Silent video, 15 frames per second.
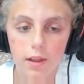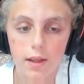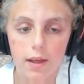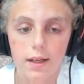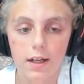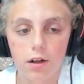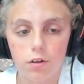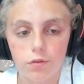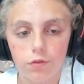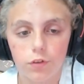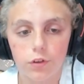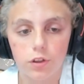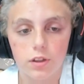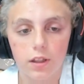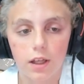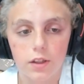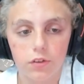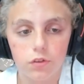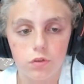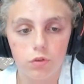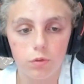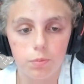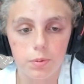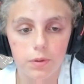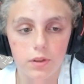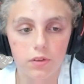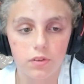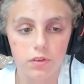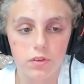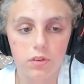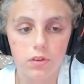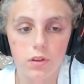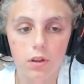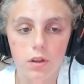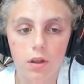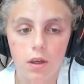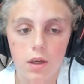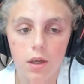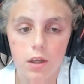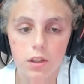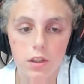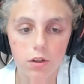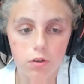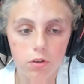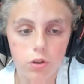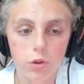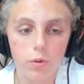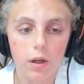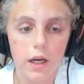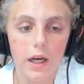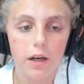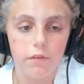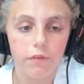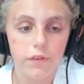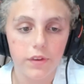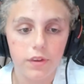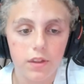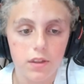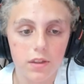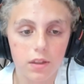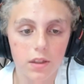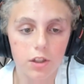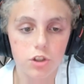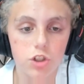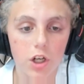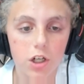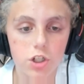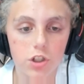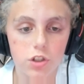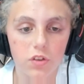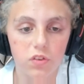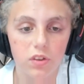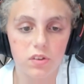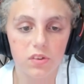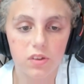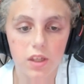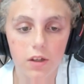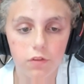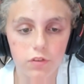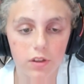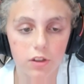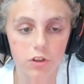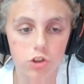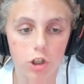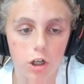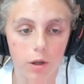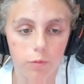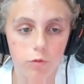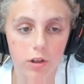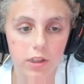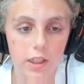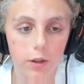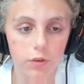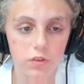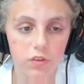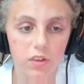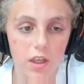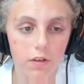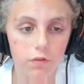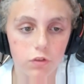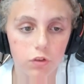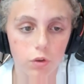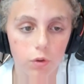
And now for the last two pieces. Here you have the ejection seat, safe/armed. Right now it's safe, so